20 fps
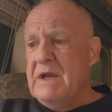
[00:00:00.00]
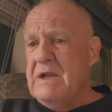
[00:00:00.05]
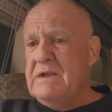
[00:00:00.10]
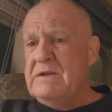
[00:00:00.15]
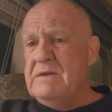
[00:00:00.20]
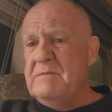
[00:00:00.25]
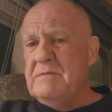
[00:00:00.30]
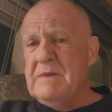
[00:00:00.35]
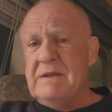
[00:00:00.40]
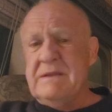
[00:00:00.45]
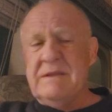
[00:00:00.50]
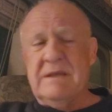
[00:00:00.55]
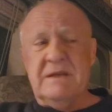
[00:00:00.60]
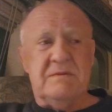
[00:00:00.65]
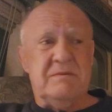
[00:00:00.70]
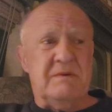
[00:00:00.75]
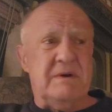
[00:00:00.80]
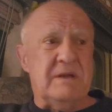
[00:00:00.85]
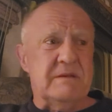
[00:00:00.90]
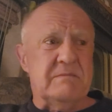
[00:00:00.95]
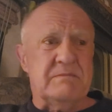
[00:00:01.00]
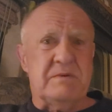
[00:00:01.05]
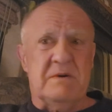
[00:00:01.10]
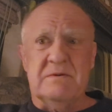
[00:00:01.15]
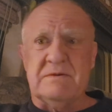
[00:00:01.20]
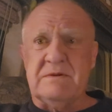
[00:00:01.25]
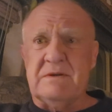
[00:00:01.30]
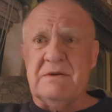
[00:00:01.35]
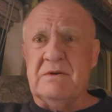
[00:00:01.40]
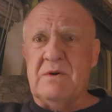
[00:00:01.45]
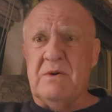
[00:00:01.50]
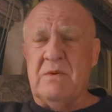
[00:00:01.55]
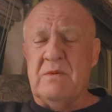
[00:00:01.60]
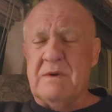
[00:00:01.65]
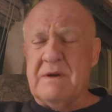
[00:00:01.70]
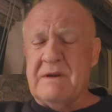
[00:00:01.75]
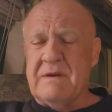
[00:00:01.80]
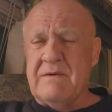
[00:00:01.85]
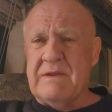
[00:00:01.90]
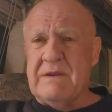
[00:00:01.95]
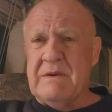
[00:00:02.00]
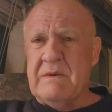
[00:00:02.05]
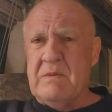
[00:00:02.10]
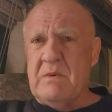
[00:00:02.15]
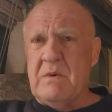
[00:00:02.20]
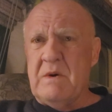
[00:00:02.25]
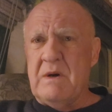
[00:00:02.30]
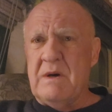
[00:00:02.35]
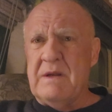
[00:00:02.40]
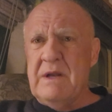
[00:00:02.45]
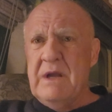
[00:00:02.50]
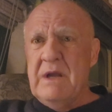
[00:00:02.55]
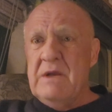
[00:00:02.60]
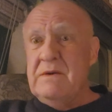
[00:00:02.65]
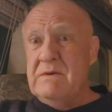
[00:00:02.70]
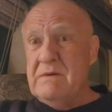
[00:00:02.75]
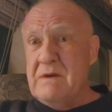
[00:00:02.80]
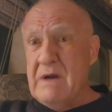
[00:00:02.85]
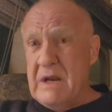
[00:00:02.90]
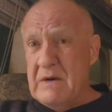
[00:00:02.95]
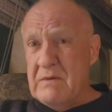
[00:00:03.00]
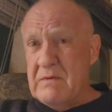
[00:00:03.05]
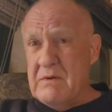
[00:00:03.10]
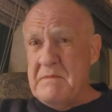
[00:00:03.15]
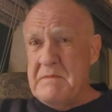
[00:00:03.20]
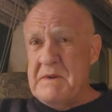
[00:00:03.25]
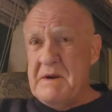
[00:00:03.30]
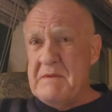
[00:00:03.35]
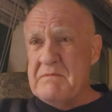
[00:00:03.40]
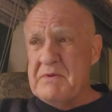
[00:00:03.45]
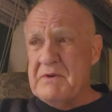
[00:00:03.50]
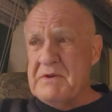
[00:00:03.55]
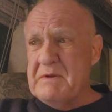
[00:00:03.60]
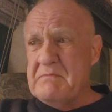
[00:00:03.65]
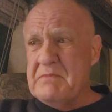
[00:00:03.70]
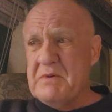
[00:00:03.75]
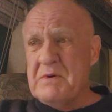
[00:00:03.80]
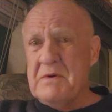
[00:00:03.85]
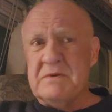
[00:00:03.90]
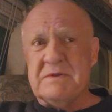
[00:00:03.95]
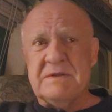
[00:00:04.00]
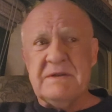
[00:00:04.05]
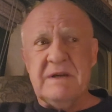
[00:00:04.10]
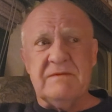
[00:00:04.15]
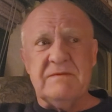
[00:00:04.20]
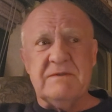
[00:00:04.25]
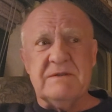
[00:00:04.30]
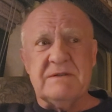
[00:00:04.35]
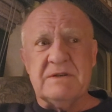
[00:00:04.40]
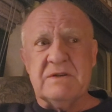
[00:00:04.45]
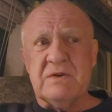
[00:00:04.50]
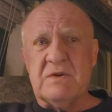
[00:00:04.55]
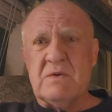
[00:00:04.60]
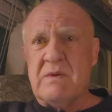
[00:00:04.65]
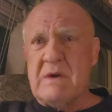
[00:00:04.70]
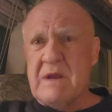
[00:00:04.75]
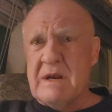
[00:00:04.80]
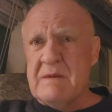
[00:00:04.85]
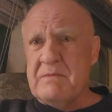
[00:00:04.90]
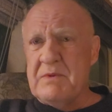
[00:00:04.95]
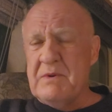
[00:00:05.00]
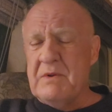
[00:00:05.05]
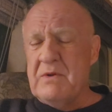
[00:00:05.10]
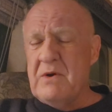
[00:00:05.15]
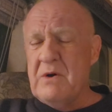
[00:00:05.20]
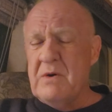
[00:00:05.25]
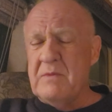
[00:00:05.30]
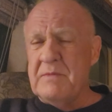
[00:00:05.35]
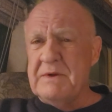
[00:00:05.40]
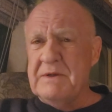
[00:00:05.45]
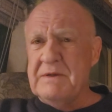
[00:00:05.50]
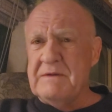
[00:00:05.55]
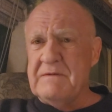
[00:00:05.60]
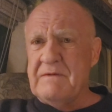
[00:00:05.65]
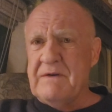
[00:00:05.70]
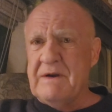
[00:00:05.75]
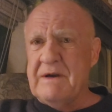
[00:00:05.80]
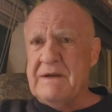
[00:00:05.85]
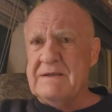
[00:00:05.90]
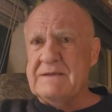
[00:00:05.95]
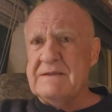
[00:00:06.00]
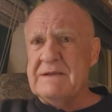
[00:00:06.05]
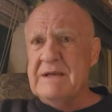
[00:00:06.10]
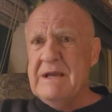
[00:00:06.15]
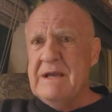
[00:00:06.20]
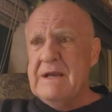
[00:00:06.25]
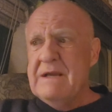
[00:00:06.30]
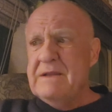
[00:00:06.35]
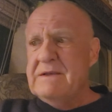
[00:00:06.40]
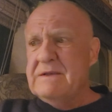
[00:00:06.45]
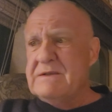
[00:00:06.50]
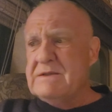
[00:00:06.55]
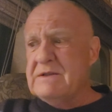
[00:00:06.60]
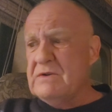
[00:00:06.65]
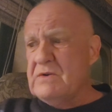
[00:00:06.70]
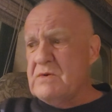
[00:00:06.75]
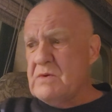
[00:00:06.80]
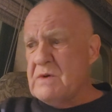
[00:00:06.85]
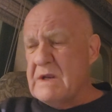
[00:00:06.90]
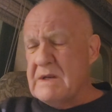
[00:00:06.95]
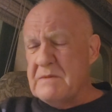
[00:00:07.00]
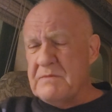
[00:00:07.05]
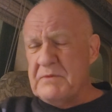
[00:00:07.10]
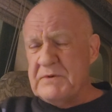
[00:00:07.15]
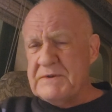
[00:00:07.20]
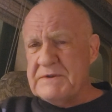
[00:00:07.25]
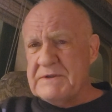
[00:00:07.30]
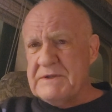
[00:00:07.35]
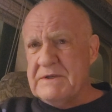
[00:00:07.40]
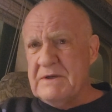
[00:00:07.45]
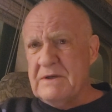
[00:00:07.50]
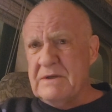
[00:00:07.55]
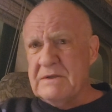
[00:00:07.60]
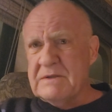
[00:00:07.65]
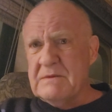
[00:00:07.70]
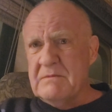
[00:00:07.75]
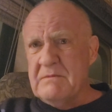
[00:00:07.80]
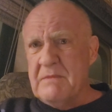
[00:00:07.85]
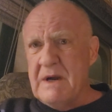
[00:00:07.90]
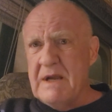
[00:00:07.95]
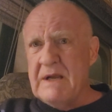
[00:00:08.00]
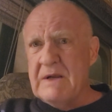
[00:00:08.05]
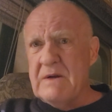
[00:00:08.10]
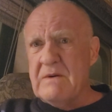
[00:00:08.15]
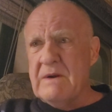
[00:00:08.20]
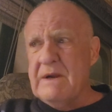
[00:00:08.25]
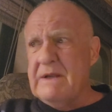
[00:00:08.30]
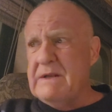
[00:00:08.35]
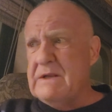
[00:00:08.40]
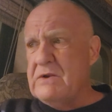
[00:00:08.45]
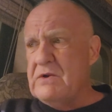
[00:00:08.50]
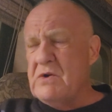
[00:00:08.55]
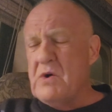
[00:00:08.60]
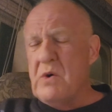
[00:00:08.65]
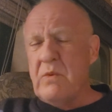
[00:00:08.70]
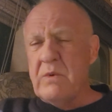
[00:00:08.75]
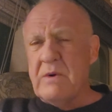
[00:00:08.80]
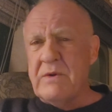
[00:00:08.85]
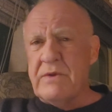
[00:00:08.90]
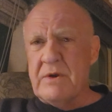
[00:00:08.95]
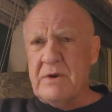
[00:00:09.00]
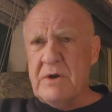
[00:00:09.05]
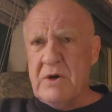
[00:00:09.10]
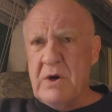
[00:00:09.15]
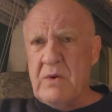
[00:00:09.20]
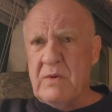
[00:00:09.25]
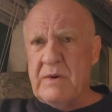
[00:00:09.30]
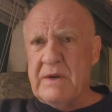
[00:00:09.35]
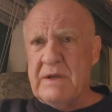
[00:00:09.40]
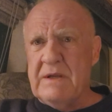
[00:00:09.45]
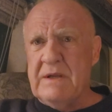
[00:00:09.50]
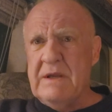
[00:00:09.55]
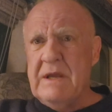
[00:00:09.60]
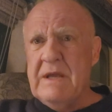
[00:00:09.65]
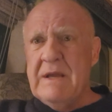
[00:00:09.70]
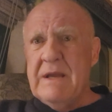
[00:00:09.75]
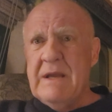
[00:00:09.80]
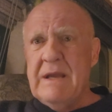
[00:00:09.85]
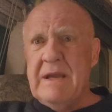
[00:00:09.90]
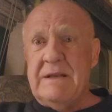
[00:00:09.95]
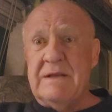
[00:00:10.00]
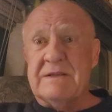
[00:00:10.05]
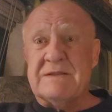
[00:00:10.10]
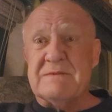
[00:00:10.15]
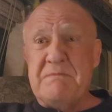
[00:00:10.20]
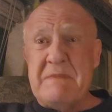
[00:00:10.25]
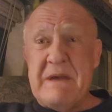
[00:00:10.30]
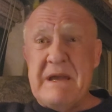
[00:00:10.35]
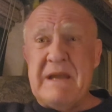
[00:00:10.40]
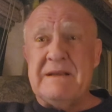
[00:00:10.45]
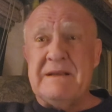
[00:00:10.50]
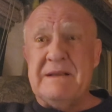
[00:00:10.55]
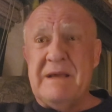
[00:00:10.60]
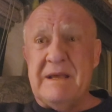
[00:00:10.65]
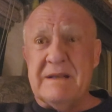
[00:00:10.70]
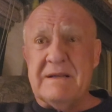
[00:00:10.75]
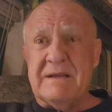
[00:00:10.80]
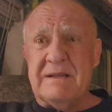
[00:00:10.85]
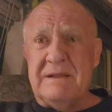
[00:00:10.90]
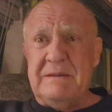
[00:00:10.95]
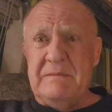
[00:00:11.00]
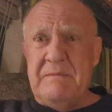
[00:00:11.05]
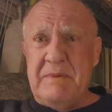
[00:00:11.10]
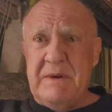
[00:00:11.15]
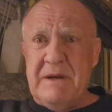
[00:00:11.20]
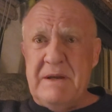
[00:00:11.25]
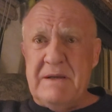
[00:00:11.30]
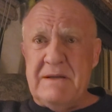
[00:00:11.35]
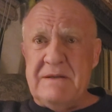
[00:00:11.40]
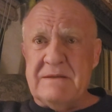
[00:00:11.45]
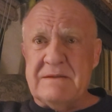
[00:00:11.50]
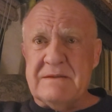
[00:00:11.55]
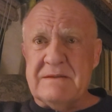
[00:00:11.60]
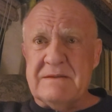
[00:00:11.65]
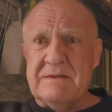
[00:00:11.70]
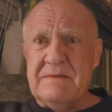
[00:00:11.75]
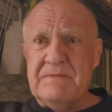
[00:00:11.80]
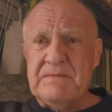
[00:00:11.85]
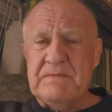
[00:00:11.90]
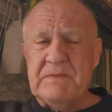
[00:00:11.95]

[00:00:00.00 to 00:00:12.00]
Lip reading: And you may think, well, the birds can go wherever they want. You got to remember that birds have this incredible homing device, this incredible skill to migrate and know where they're going. And it's magnetically based.